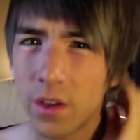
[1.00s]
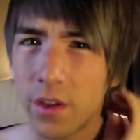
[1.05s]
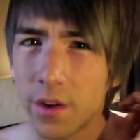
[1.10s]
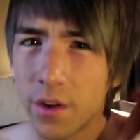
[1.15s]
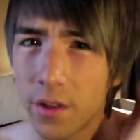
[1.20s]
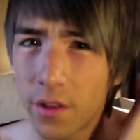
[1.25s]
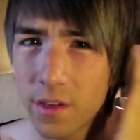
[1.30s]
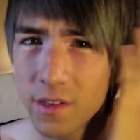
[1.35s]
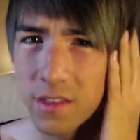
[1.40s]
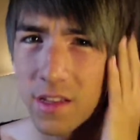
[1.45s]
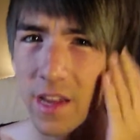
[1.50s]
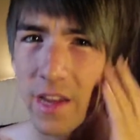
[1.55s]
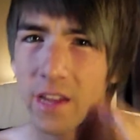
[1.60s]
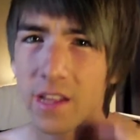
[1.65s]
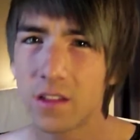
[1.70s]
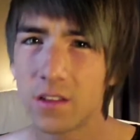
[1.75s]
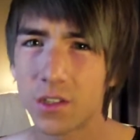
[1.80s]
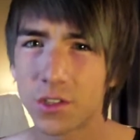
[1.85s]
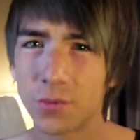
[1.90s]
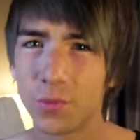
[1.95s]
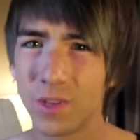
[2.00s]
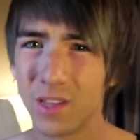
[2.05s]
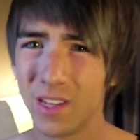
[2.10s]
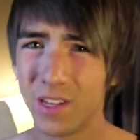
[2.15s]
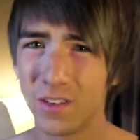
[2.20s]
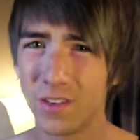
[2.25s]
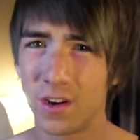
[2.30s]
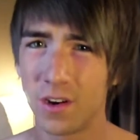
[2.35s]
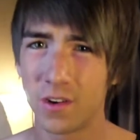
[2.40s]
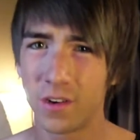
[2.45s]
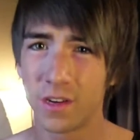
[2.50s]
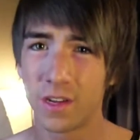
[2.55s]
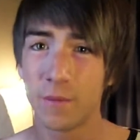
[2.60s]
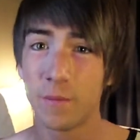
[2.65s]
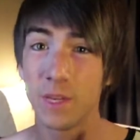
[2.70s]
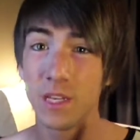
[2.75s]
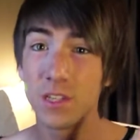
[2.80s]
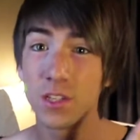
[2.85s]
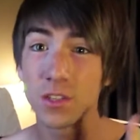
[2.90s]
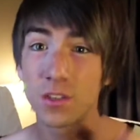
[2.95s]
You know, this lighting looks really dark.
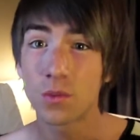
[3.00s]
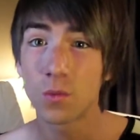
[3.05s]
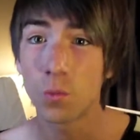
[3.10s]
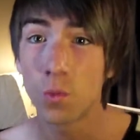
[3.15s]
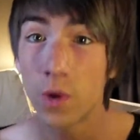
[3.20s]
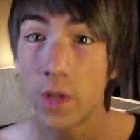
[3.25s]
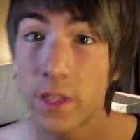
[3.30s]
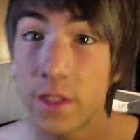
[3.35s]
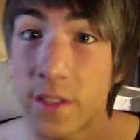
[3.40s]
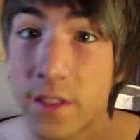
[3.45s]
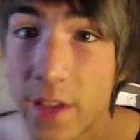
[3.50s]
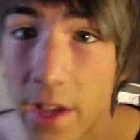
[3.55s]
Give me just one